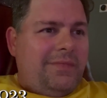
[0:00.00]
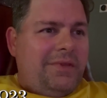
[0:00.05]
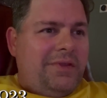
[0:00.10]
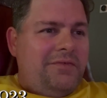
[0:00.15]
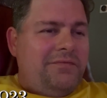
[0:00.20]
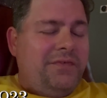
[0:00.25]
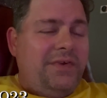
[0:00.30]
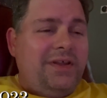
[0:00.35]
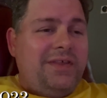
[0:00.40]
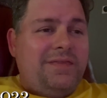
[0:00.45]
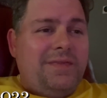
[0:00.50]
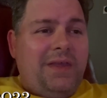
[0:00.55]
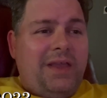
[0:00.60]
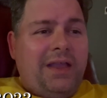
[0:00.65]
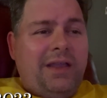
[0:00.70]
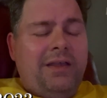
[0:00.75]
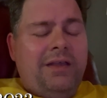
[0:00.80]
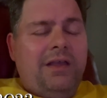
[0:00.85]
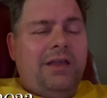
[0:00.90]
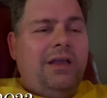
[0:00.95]
Funny
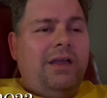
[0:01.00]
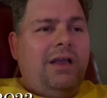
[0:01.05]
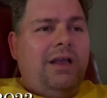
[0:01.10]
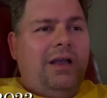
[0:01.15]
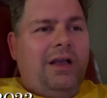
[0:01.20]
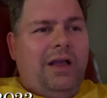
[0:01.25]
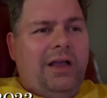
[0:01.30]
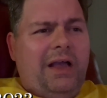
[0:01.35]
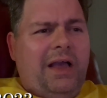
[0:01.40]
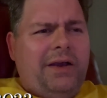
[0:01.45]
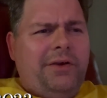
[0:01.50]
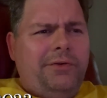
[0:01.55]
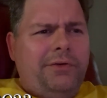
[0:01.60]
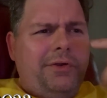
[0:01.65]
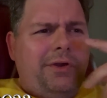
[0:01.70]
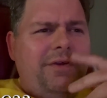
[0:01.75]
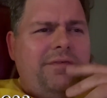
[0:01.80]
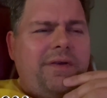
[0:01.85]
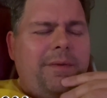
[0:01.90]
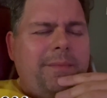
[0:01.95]
thing, I don't
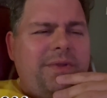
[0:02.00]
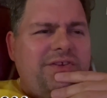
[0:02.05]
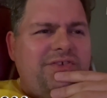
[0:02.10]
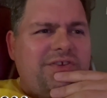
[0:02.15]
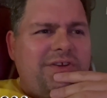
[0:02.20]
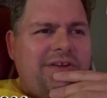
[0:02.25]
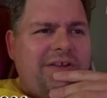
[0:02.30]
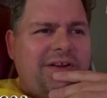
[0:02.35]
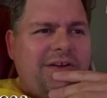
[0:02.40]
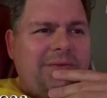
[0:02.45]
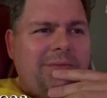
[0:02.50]
know if I mentioned here,